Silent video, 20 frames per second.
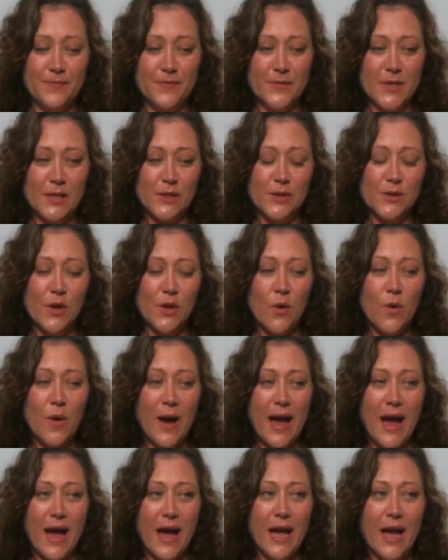so
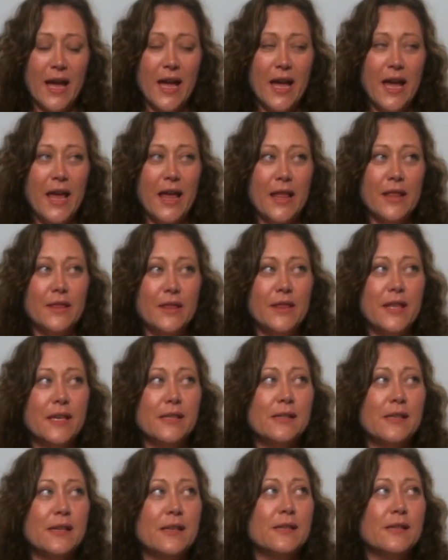
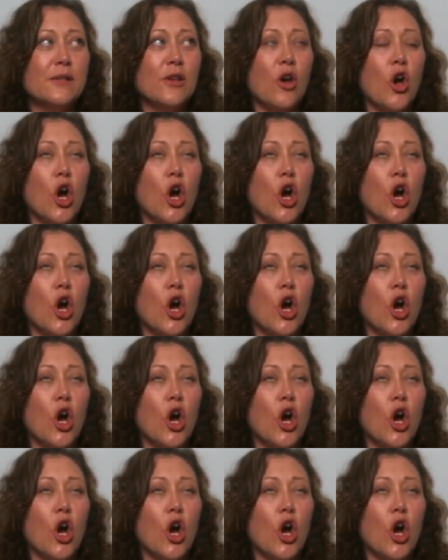this is